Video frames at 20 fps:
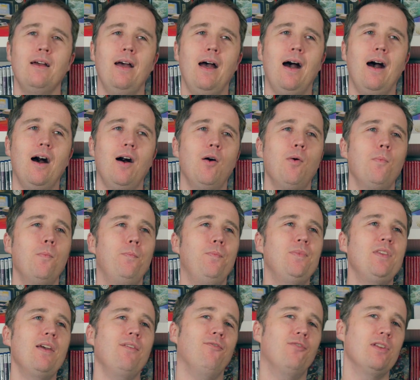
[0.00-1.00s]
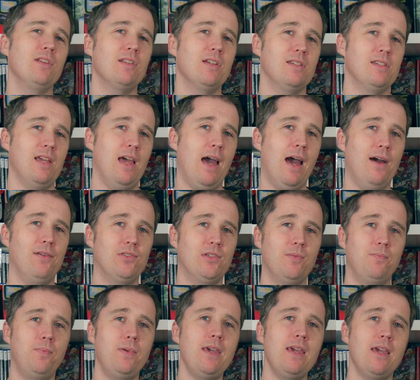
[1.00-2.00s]
how different does it have
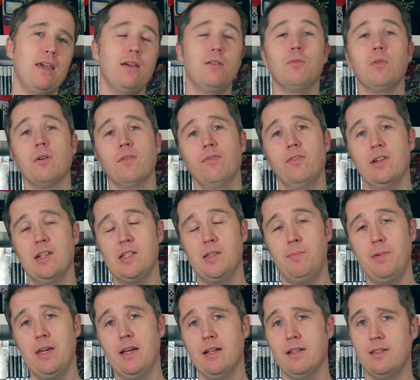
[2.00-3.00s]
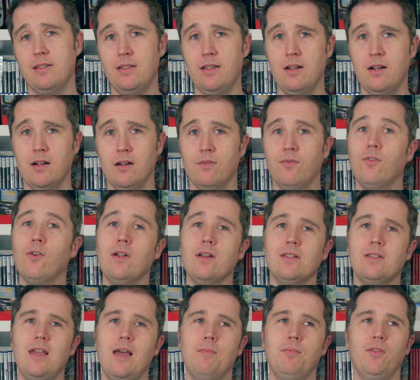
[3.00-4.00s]
to be in order for it to be considered? For
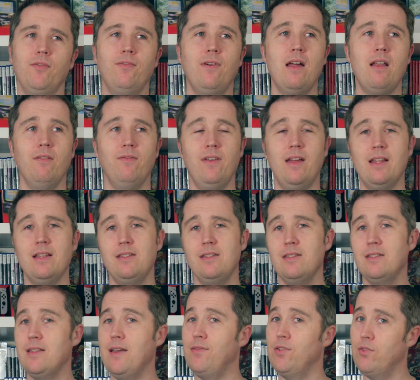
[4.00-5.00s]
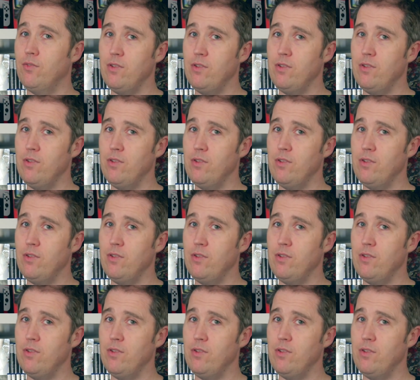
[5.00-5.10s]
example, Final Fantasy VII